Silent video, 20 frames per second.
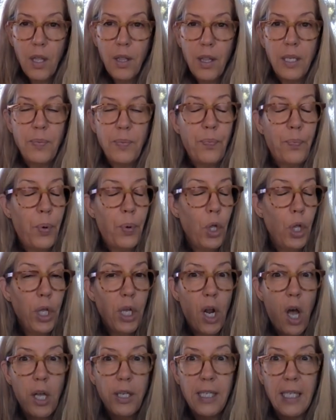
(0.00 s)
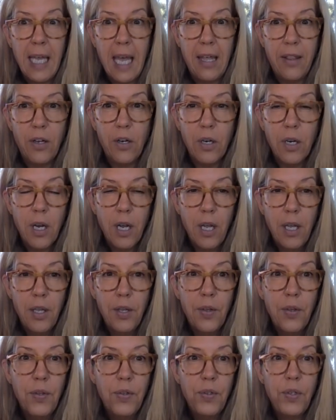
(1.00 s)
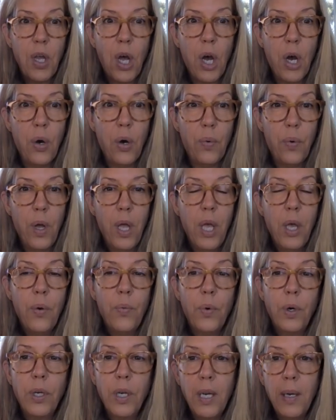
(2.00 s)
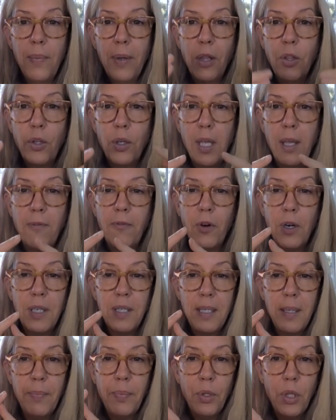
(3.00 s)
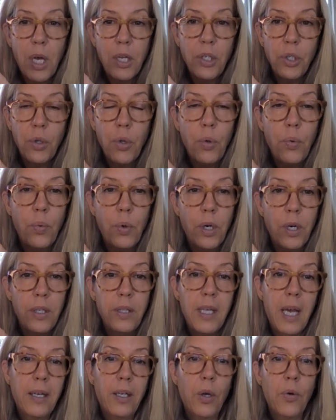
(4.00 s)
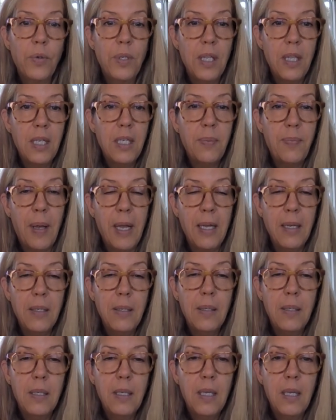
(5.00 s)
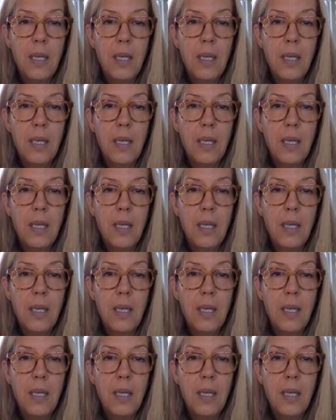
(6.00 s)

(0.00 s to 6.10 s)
Let's pull it all together. So we're going to be looking for a simple logical word that goes in the space.